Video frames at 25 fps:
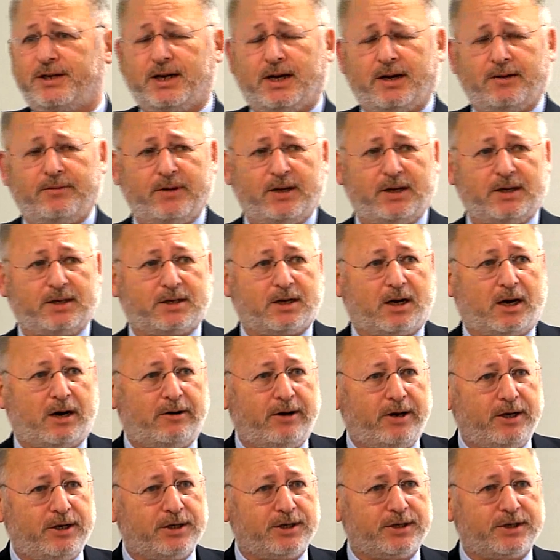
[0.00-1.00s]
down the entire
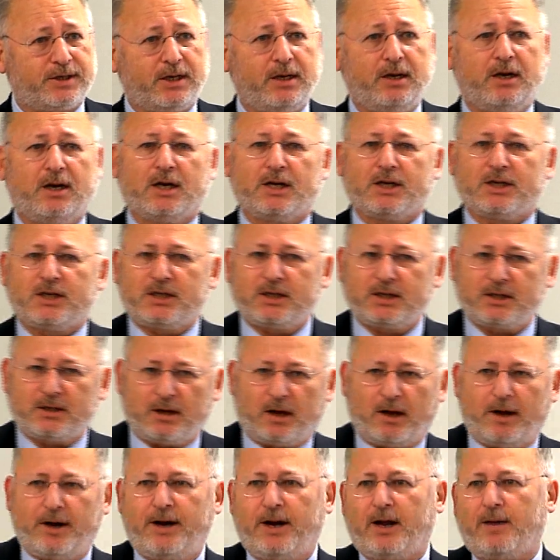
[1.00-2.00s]
agency,
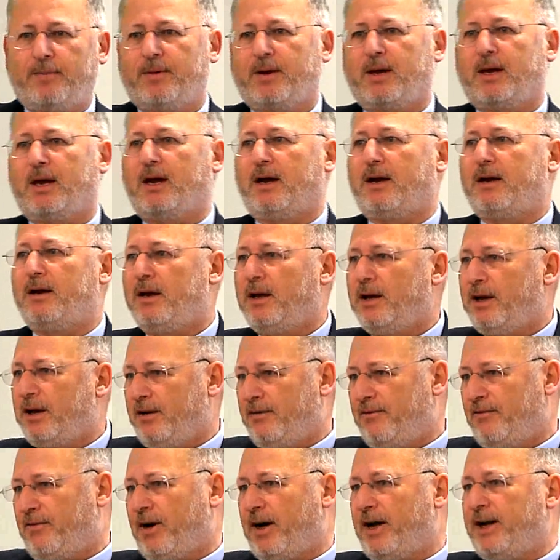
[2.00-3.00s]
started up again,
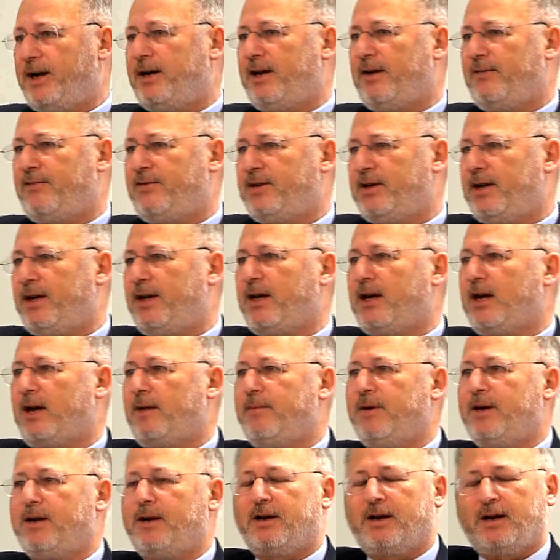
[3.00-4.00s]
invited FDA to
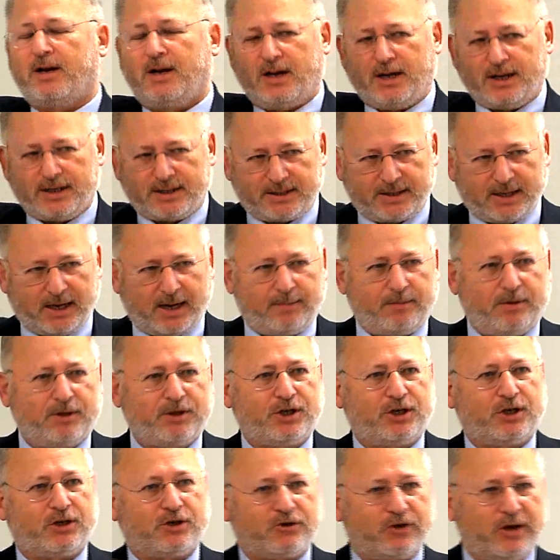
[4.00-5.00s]
come in and
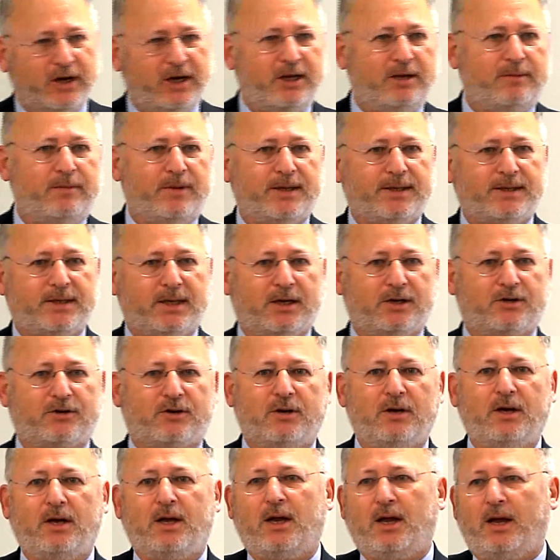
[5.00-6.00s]
establish it, train them,
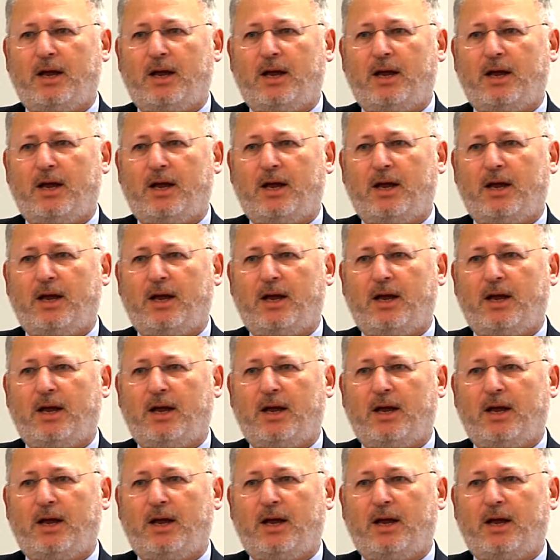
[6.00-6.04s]
etc.